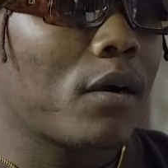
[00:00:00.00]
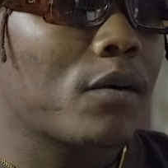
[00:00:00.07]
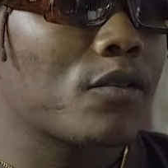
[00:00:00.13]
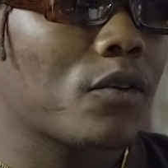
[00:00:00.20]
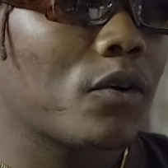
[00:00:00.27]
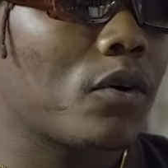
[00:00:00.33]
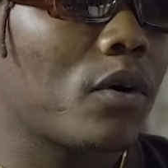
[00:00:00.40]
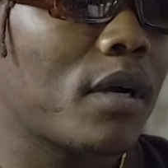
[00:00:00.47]

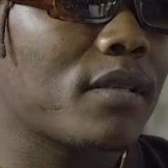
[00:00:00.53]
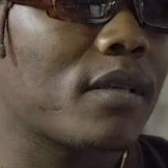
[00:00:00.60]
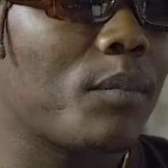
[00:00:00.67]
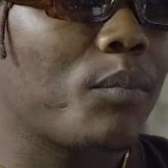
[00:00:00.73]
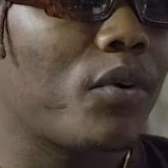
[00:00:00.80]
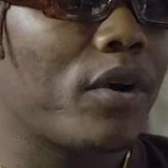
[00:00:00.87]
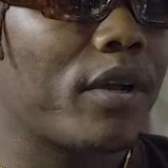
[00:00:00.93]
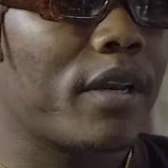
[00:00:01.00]
Also, at
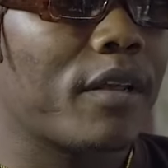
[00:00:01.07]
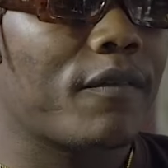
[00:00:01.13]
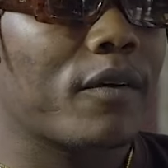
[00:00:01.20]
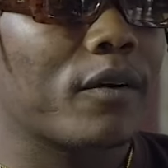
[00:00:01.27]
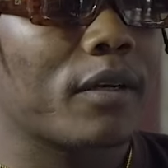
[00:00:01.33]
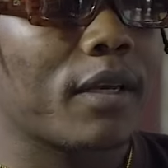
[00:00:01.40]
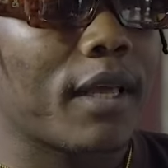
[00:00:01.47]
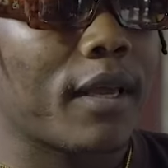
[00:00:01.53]
some point, I
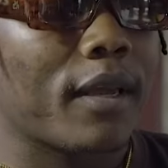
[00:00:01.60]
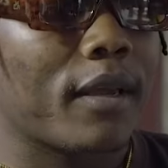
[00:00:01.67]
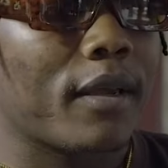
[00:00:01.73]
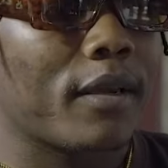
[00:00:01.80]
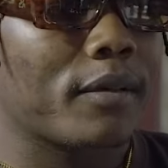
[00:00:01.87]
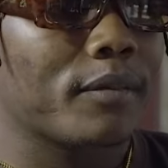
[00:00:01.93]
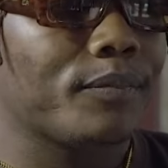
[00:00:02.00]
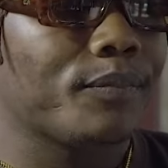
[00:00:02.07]
felt like